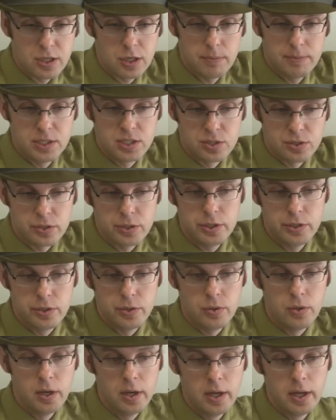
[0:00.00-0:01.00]
term is
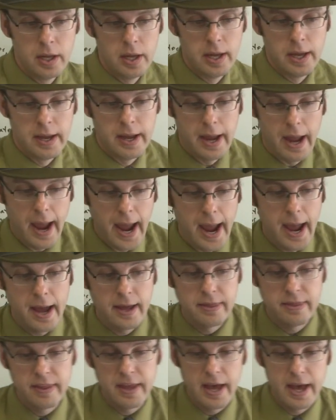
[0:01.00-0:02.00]
true
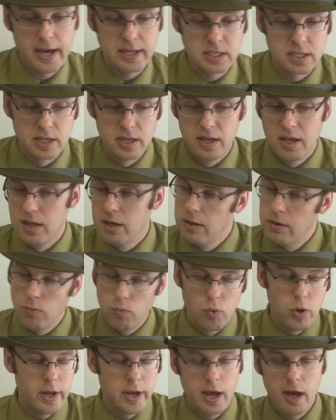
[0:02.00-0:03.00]
and that
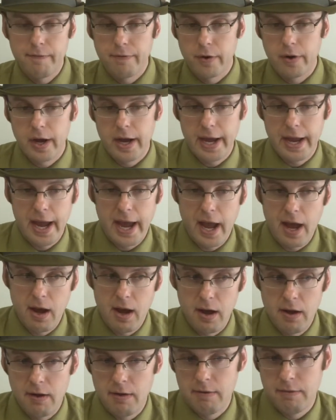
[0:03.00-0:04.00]
whenever I
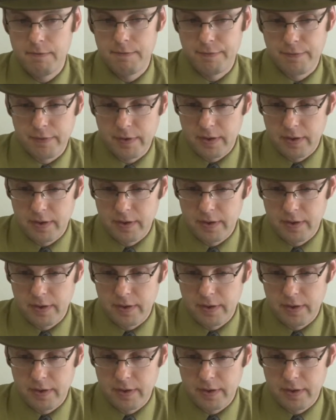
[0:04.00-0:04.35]
have